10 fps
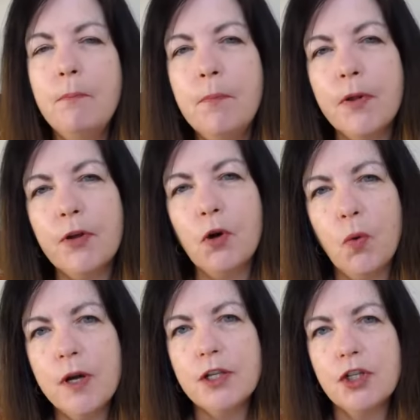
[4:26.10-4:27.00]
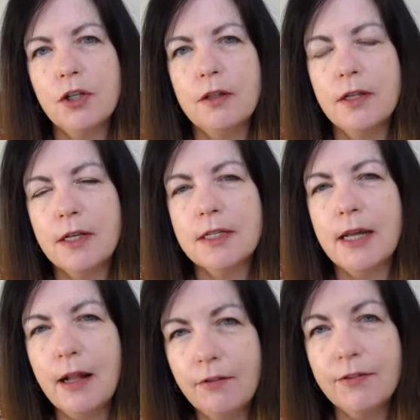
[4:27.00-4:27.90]
But the question that is
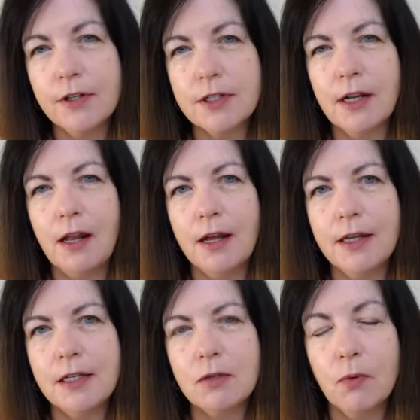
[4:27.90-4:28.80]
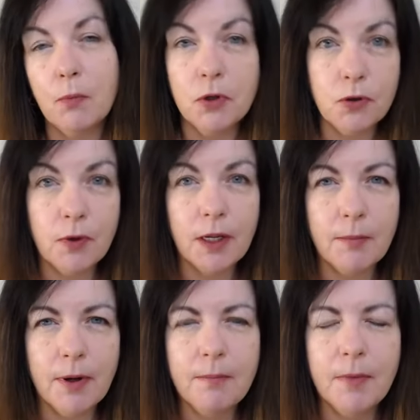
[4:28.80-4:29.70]
helpful to clients when we're talking
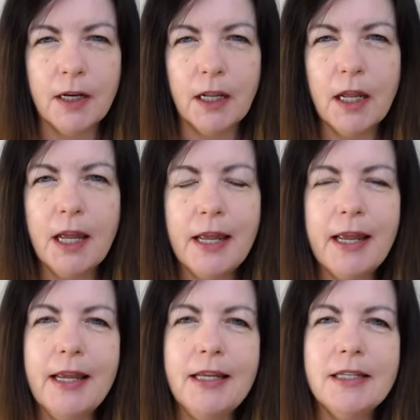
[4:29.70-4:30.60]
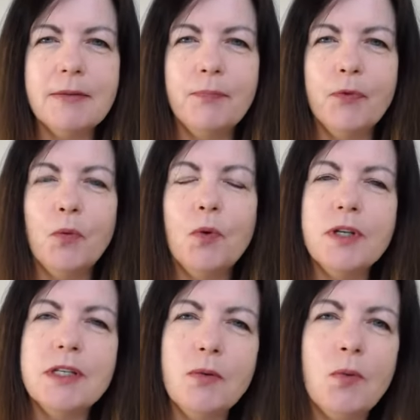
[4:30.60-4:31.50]
about money is what is
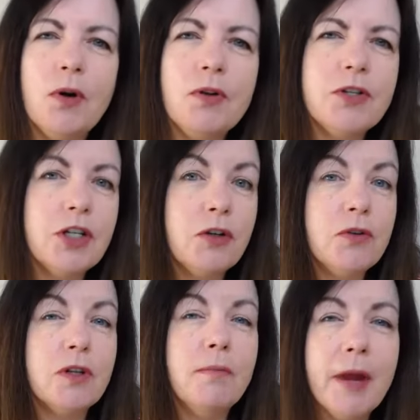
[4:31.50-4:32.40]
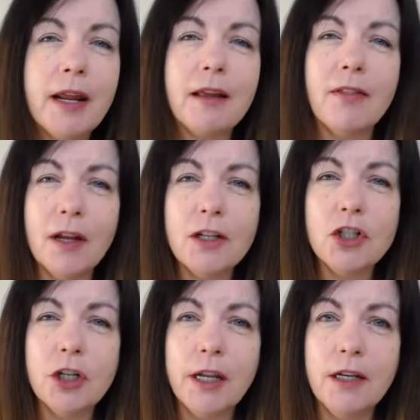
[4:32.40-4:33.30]
it worth to you to make that
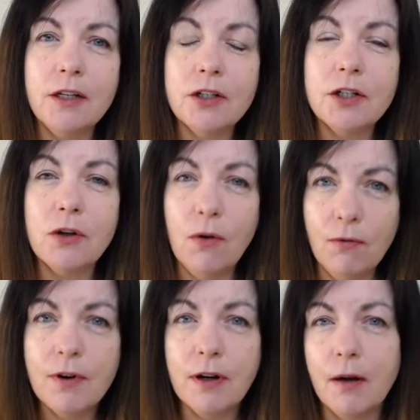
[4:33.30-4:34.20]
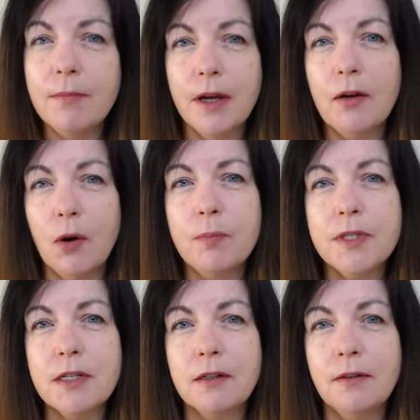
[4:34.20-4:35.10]
change and to overcome that
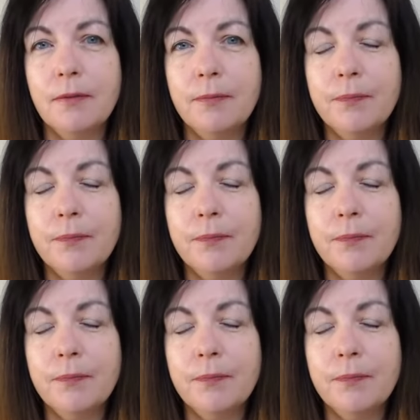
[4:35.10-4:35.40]
obstacle?